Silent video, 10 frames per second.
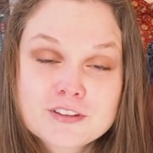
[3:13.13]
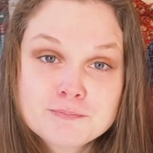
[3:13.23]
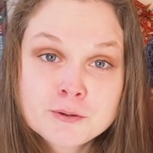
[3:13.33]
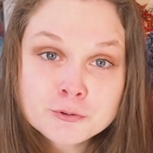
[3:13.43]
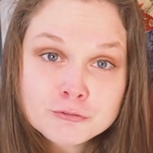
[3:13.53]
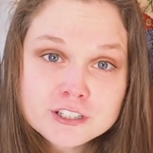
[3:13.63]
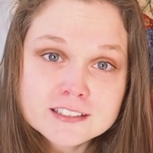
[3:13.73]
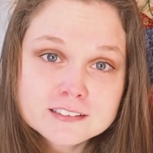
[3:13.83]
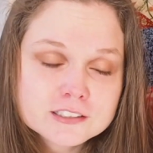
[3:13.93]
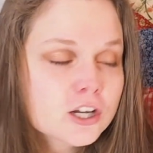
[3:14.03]
Tip number
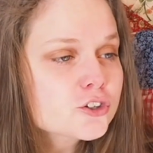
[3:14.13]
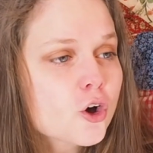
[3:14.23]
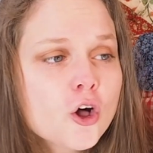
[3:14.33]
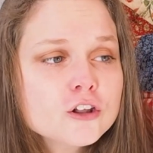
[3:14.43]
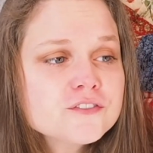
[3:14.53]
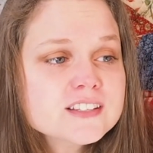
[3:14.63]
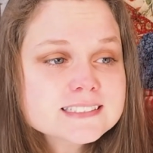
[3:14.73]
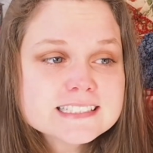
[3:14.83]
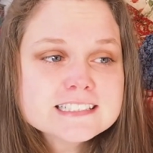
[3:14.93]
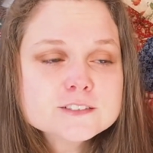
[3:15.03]
3. Cut all of the
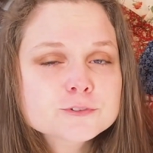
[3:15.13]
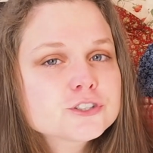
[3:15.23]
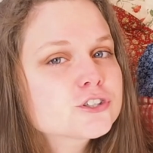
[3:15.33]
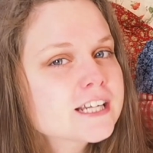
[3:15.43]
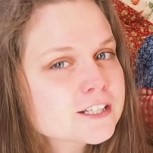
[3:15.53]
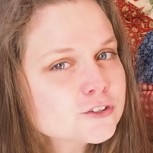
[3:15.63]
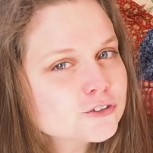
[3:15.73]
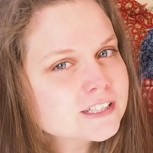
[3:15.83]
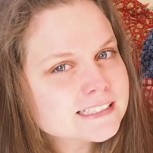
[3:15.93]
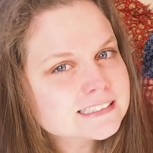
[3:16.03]
scenes where your
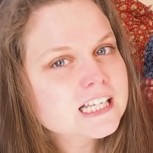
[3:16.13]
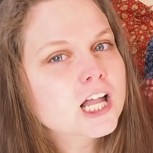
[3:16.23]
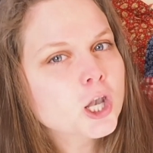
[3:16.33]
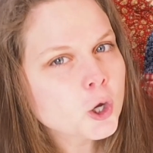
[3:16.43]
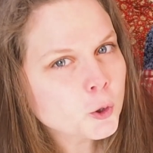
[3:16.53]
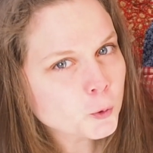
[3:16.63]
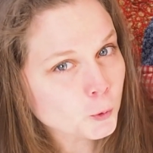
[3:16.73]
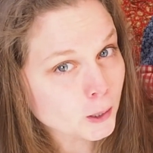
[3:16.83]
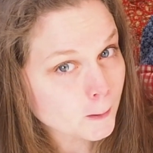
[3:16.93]
character is alone.